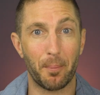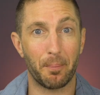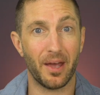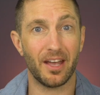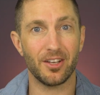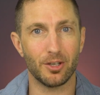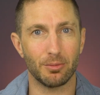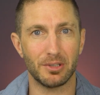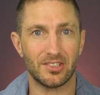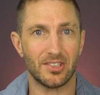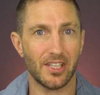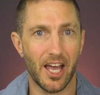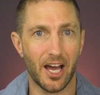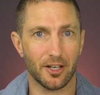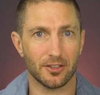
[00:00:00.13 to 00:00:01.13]
bet you're
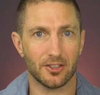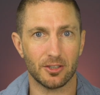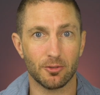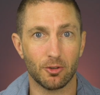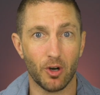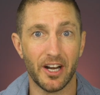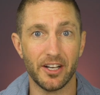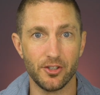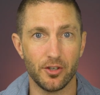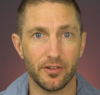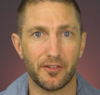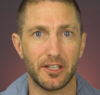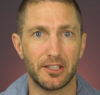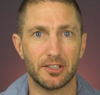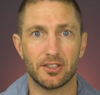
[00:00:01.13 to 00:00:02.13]
missing out on some great new
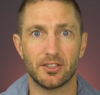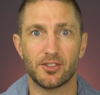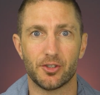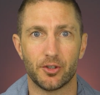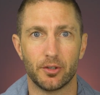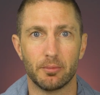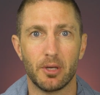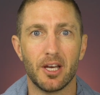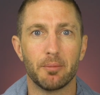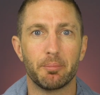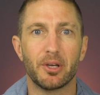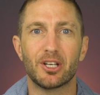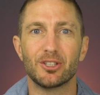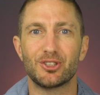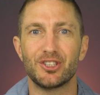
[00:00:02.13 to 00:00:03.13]
features in Zoom
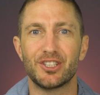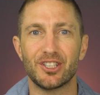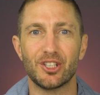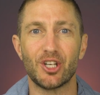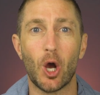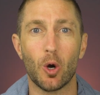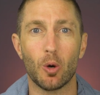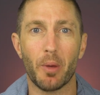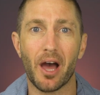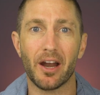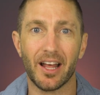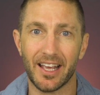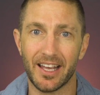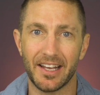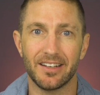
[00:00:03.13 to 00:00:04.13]
because you didn't know about
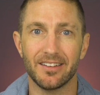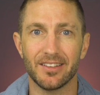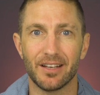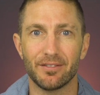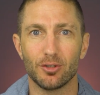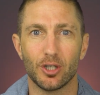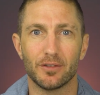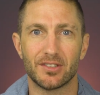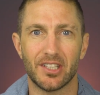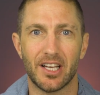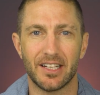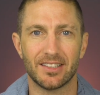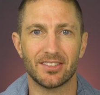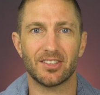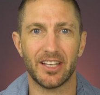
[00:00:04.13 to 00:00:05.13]
a hidden level of
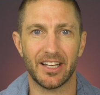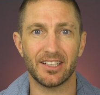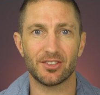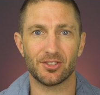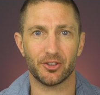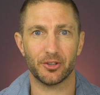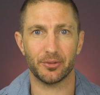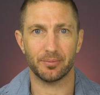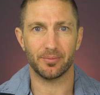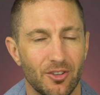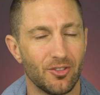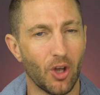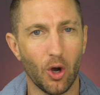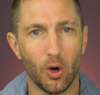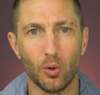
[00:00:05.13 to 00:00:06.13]
settings in Zoom.
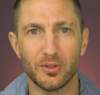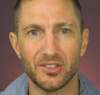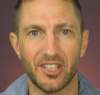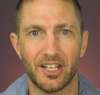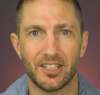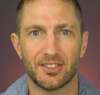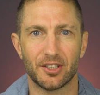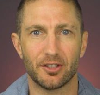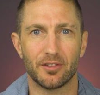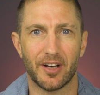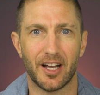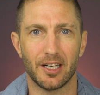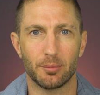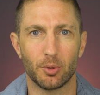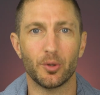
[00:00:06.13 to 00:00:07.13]
Not all settings are
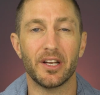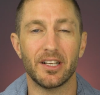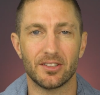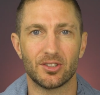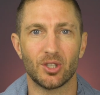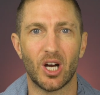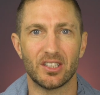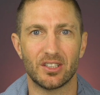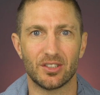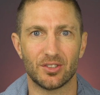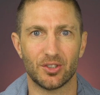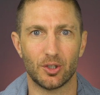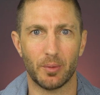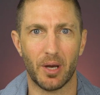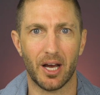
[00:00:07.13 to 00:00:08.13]
available inside the
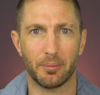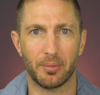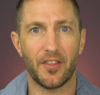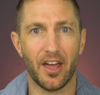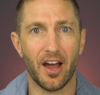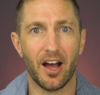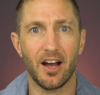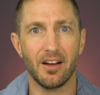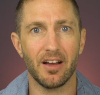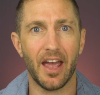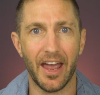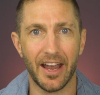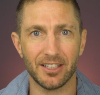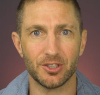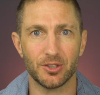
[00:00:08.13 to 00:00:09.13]
Zoom app. There are
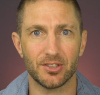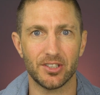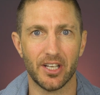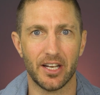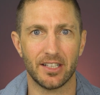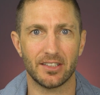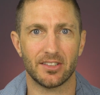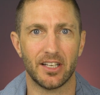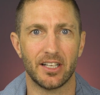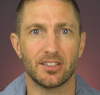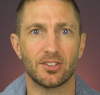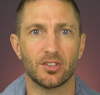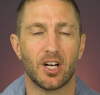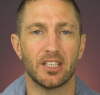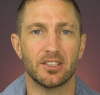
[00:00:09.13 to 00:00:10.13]
extra settings
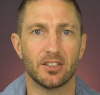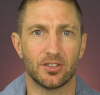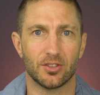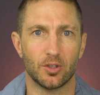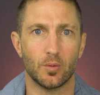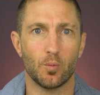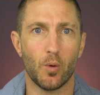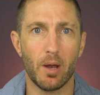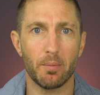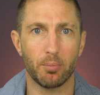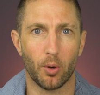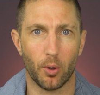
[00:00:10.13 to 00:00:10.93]
inside the Zoom web